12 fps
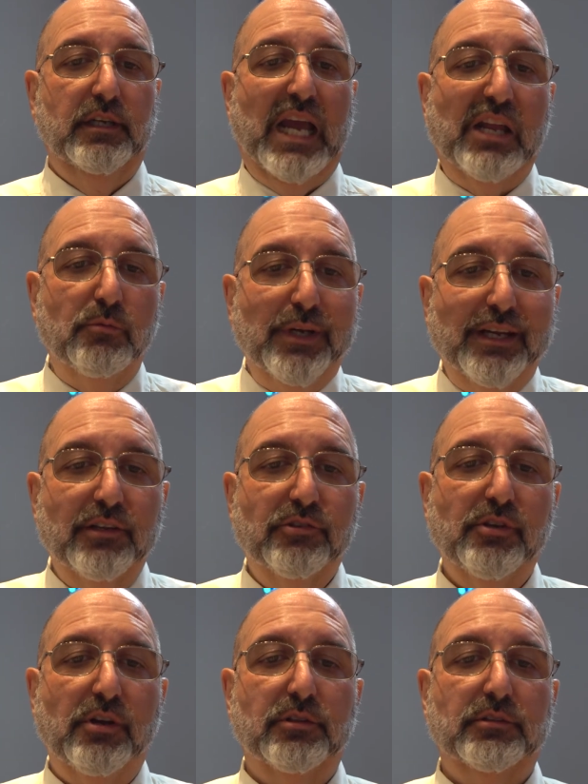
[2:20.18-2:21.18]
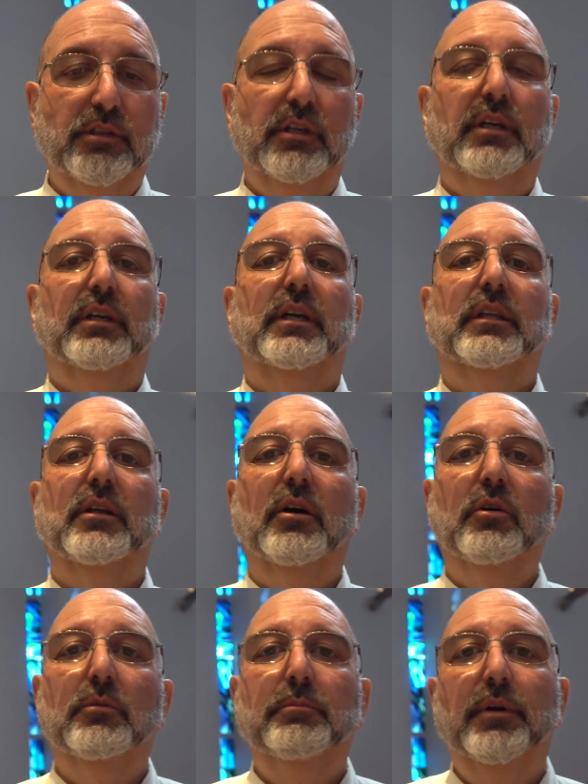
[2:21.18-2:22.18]
And we exult in the
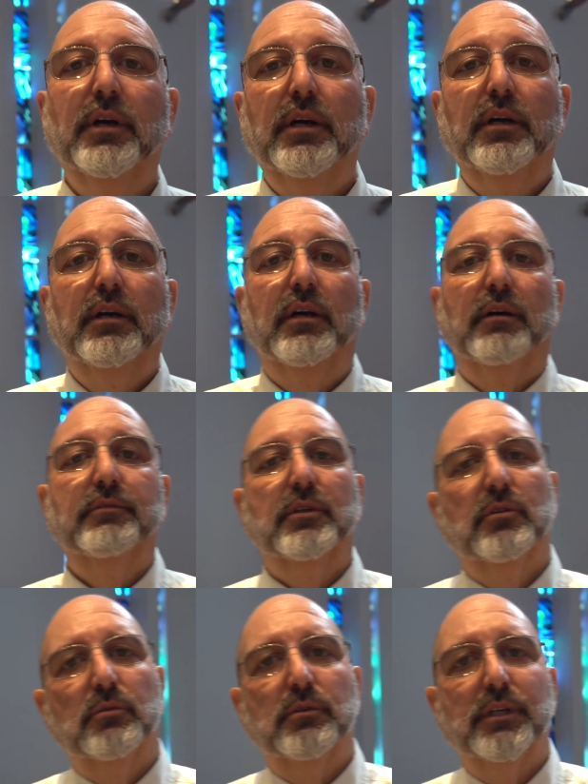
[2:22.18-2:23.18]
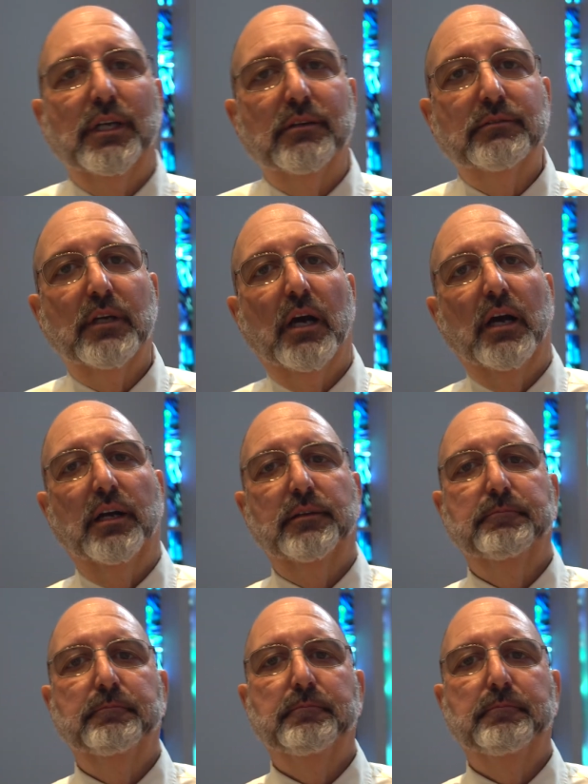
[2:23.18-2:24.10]
hope of the glory of God.